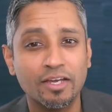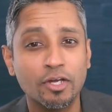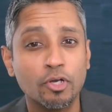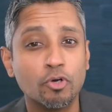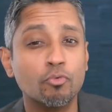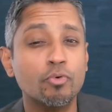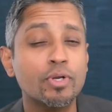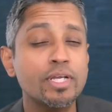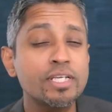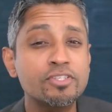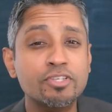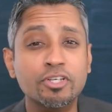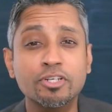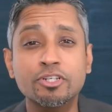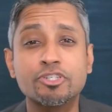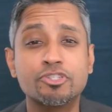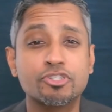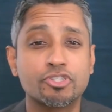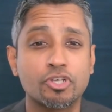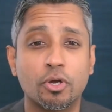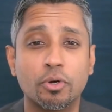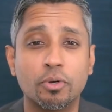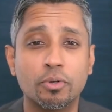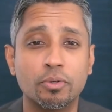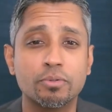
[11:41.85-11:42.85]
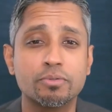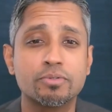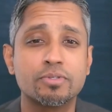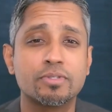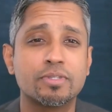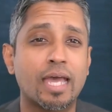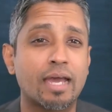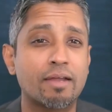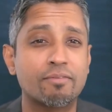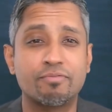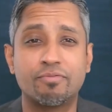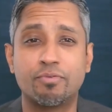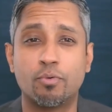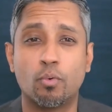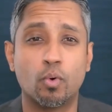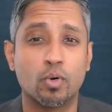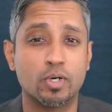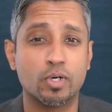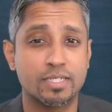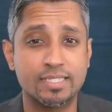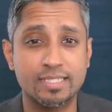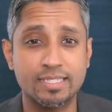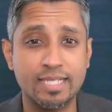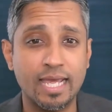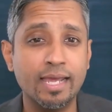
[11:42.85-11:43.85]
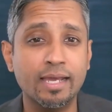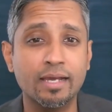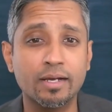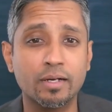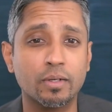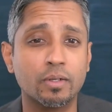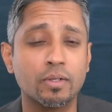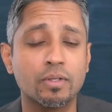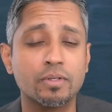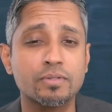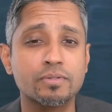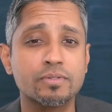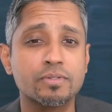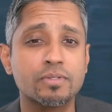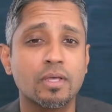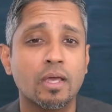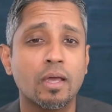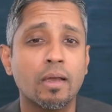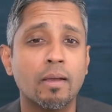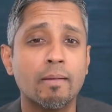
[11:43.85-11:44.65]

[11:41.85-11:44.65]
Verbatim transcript: Research shows that for sales